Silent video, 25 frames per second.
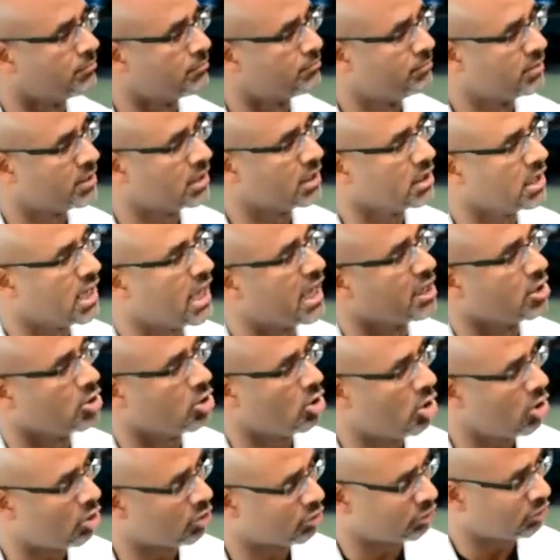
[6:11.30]
be a lot
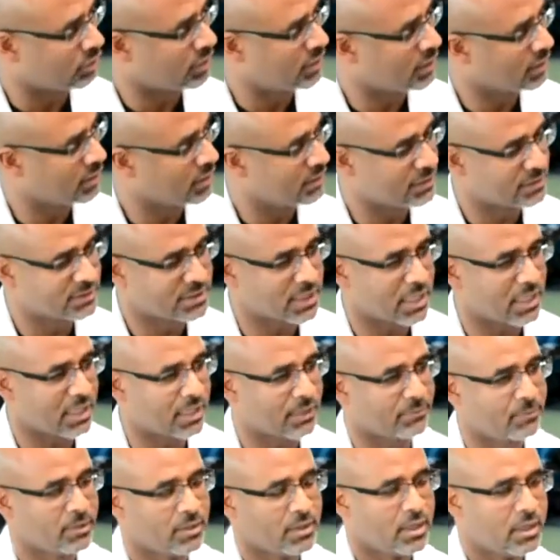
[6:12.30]
longer healing
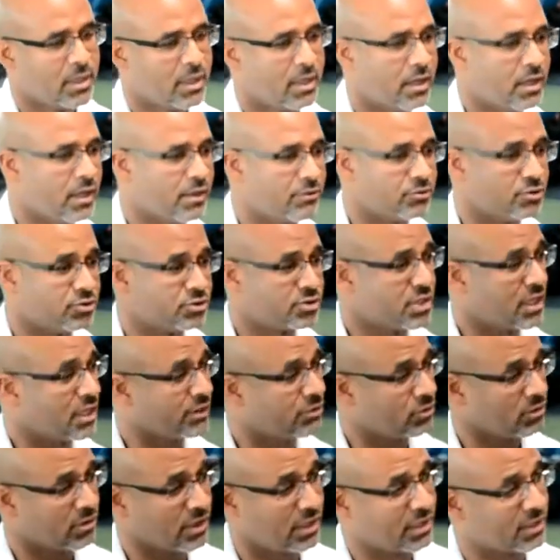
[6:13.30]
time. There's
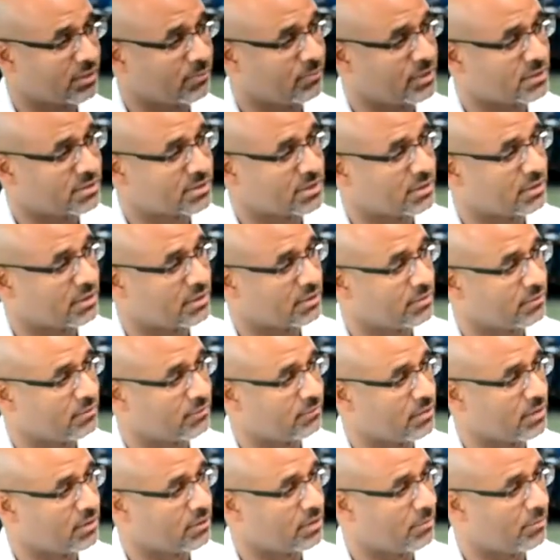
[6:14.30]
other ligaments
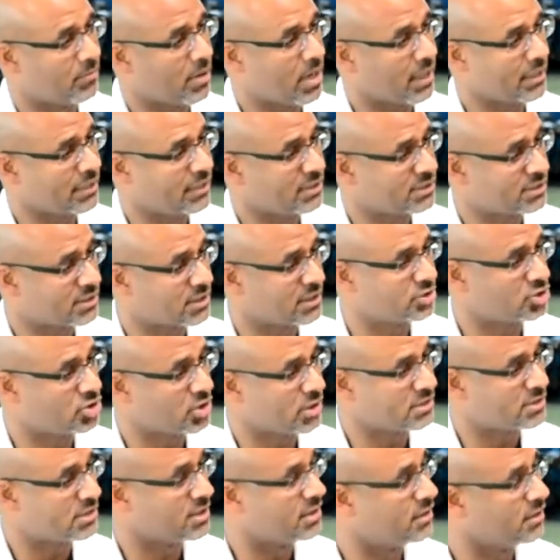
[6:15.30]
in the body, such
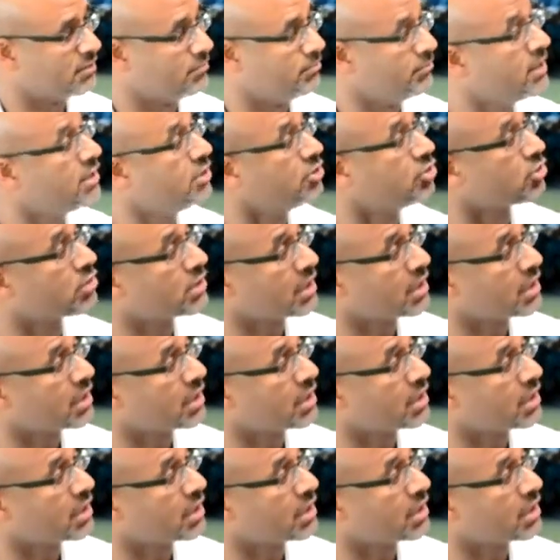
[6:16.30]
as the medial